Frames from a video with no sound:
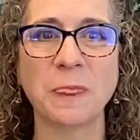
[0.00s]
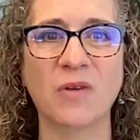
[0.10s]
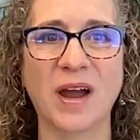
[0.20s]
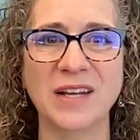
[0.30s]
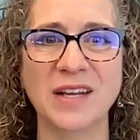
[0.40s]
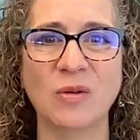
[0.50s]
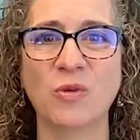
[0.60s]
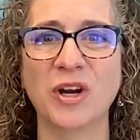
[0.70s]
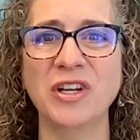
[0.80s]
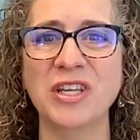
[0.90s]
Right?
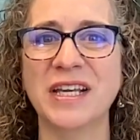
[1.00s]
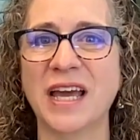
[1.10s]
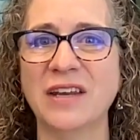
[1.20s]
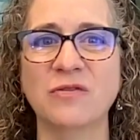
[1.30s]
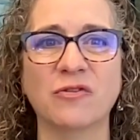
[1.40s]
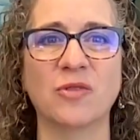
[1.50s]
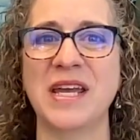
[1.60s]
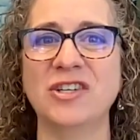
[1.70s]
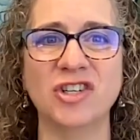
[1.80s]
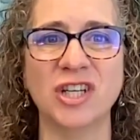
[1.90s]
Where do you get
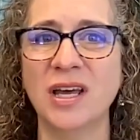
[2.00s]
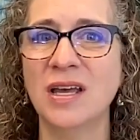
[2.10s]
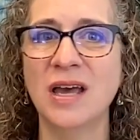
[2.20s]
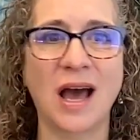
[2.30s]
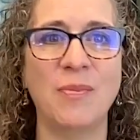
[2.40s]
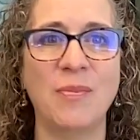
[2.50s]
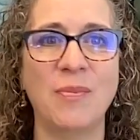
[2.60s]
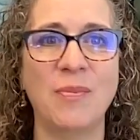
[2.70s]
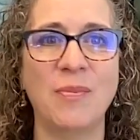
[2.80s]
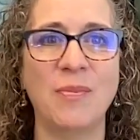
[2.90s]
information
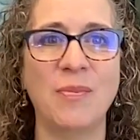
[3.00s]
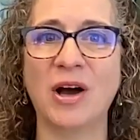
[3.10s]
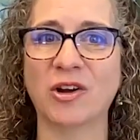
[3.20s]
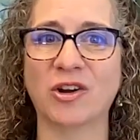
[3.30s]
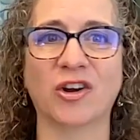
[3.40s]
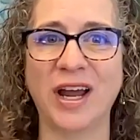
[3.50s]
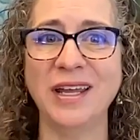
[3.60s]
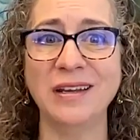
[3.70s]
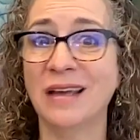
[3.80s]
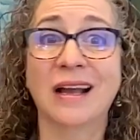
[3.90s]
about
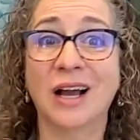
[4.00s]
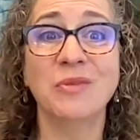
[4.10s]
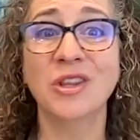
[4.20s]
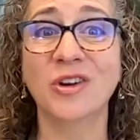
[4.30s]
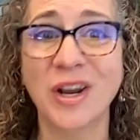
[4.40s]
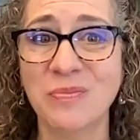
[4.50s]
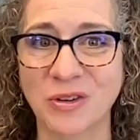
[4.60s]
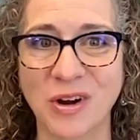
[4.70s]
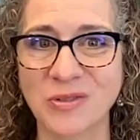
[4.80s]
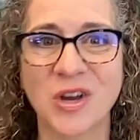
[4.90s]
credit? Come to the credit
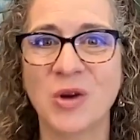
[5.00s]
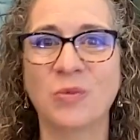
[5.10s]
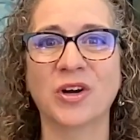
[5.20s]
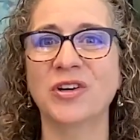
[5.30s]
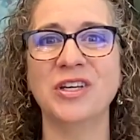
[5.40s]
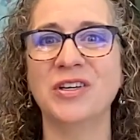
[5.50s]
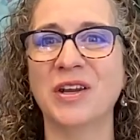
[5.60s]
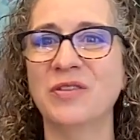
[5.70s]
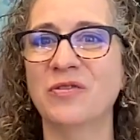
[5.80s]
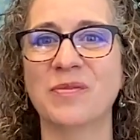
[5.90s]
bureaus. Where do you
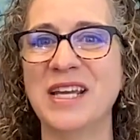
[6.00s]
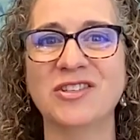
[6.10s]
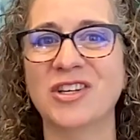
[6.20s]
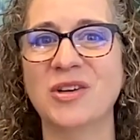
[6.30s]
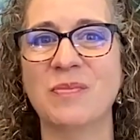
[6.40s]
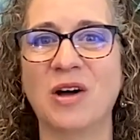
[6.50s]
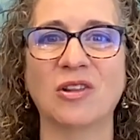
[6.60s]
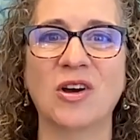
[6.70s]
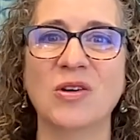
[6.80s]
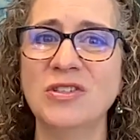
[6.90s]
get information
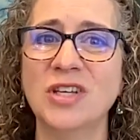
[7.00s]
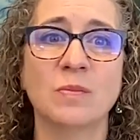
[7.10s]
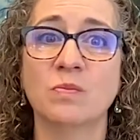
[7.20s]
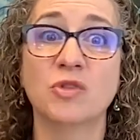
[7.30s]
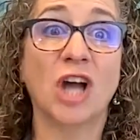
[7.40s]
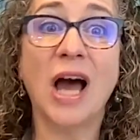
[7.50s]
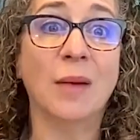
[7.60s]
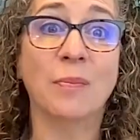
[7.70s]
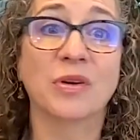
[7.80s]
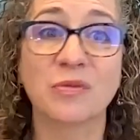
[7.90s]
about loans?
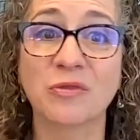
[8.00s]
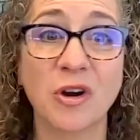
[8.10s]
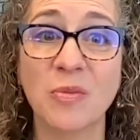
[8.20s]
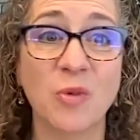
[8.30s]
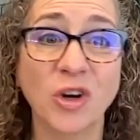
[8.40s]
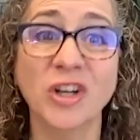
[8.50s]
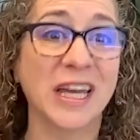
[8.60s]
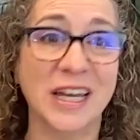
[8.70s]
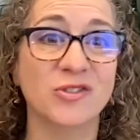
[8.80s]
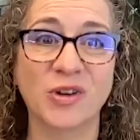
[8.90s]
Shop for a
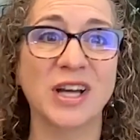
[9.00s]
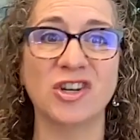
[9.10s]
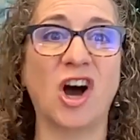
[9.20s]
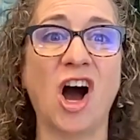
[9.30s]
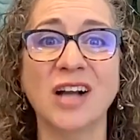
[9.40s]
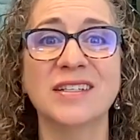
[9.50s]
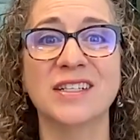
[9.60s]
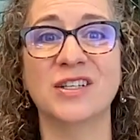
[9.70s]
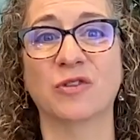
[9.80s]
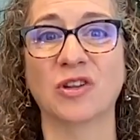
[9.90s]
mortgage, right? Talk
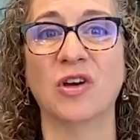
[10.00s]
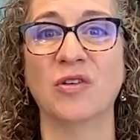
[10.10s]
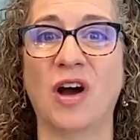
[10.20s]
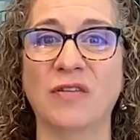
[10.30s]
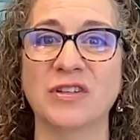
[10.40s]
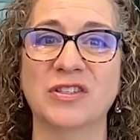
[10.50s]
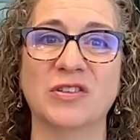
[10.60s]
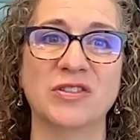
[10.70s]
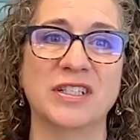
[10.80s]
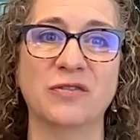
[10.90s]
to different loan
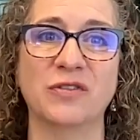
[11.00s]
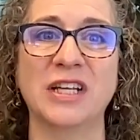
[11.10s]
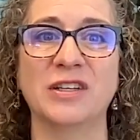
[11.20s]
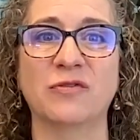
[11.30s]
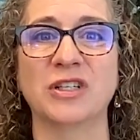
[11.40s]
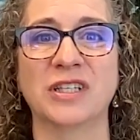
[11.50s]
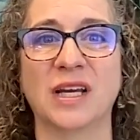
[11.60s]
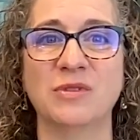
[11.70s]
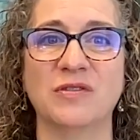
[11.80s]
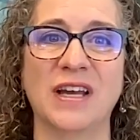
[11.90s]
officers at different
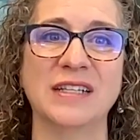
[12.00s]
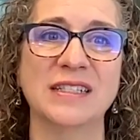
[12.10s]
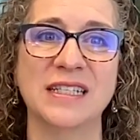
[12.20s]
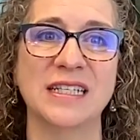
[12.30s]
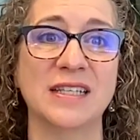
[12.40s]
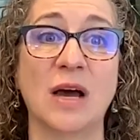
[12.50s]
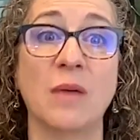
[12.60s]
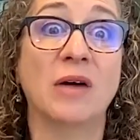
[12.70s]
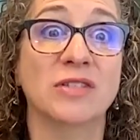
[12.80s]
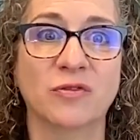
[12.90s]
types of entities
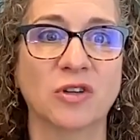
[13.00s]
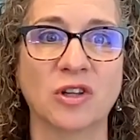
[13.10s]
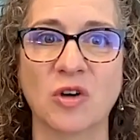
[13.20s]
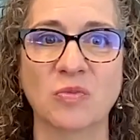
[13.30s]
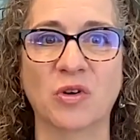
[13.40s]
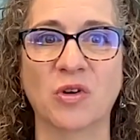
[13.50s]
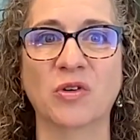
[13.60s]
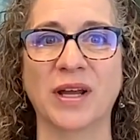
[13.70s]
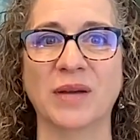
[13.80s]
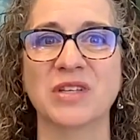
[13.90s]
about different loan
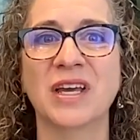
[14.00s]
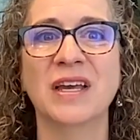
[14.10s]
programs.